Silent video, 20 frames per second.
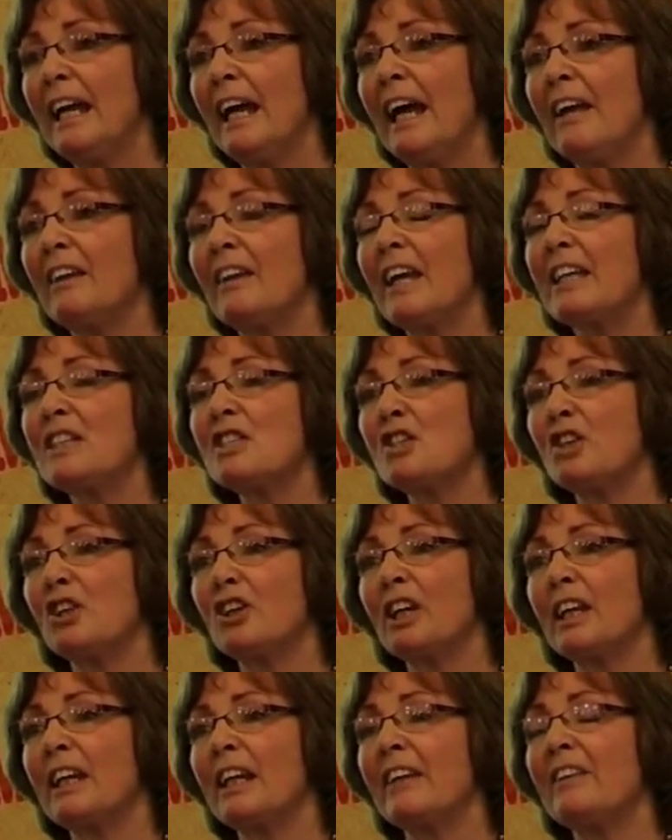And that's
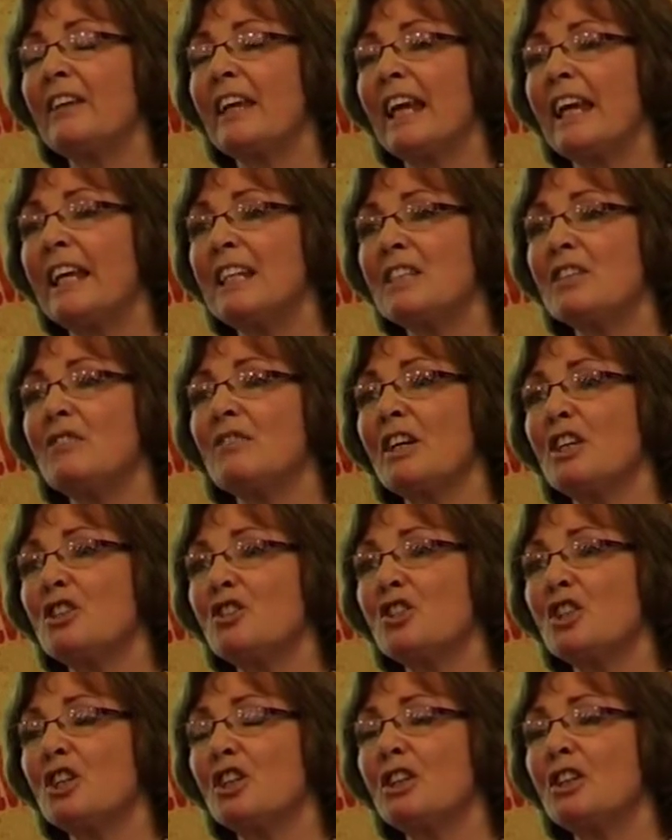looking at the
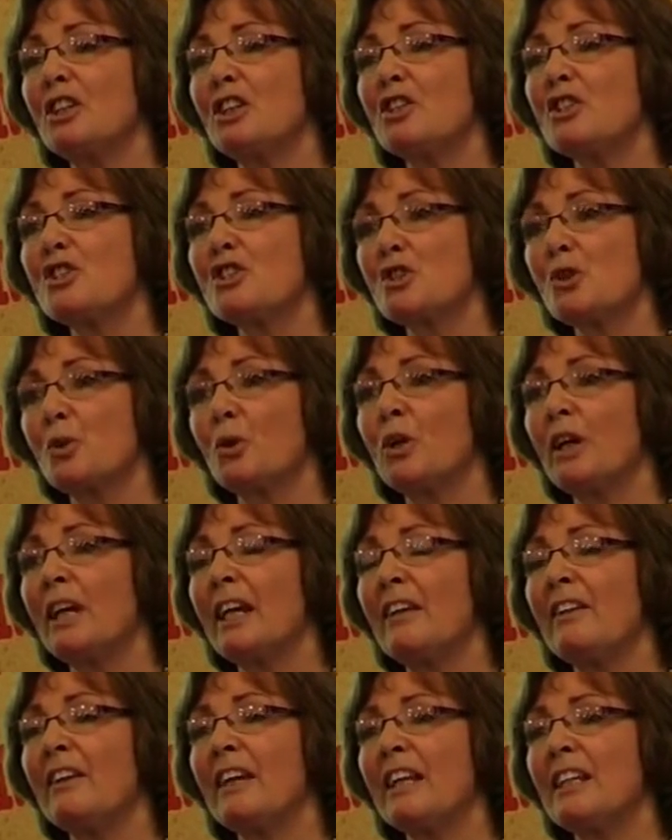individual
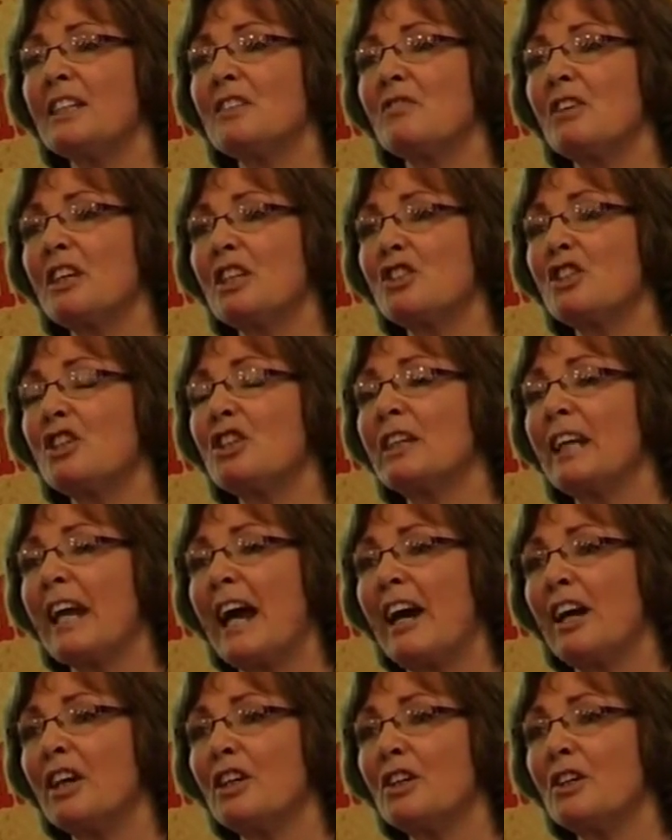story, the individual
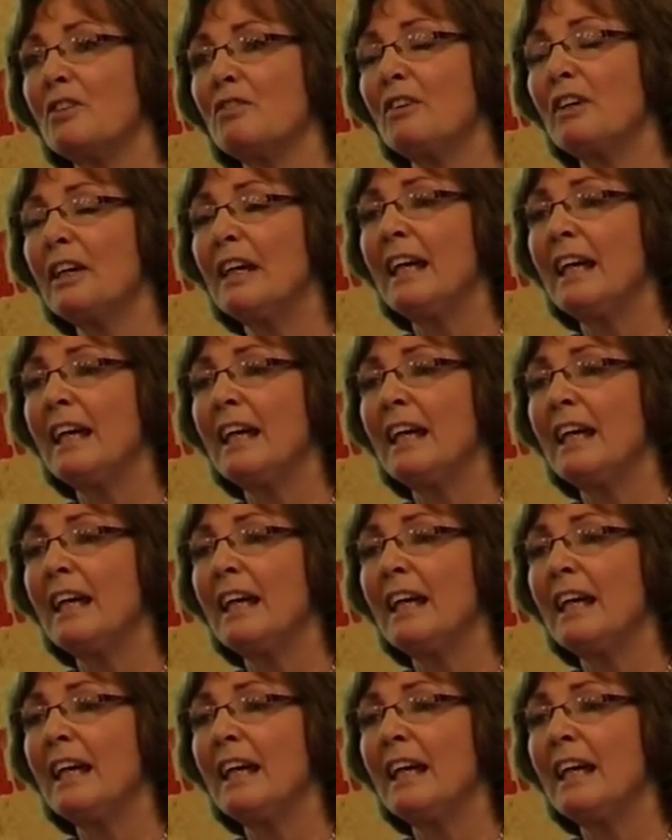narrative.